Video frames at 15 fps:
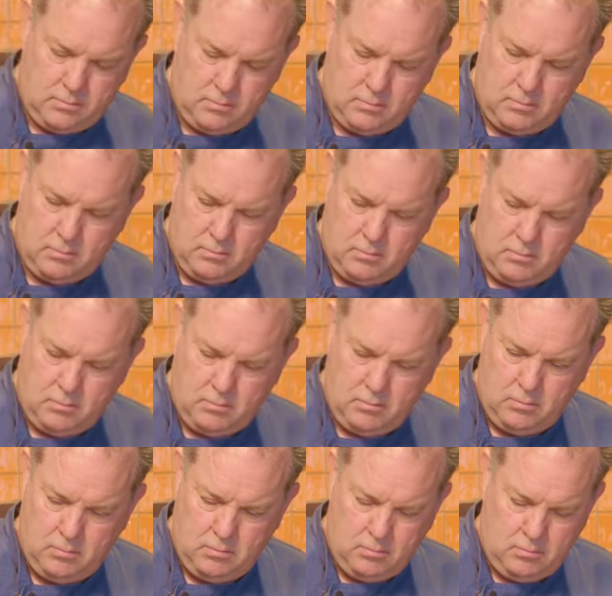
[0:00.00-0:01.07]

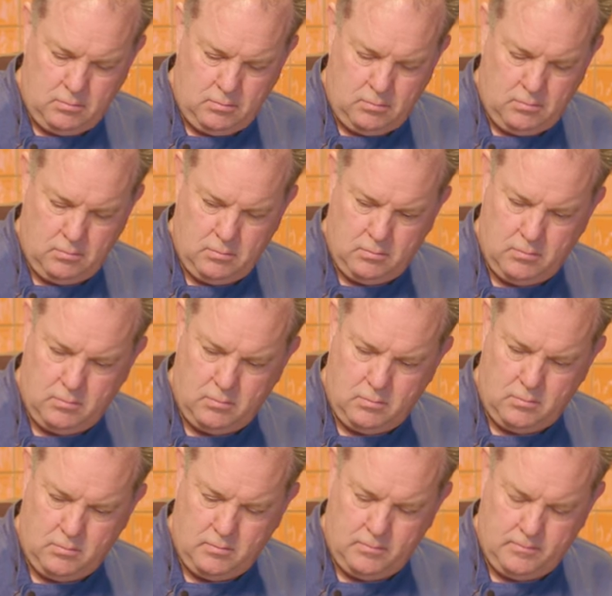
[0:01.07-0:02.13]

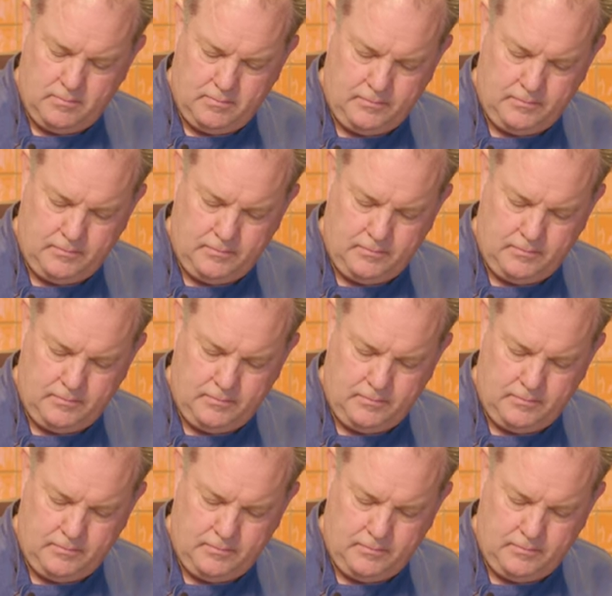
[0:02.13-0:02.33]
No one is speaking in this clip.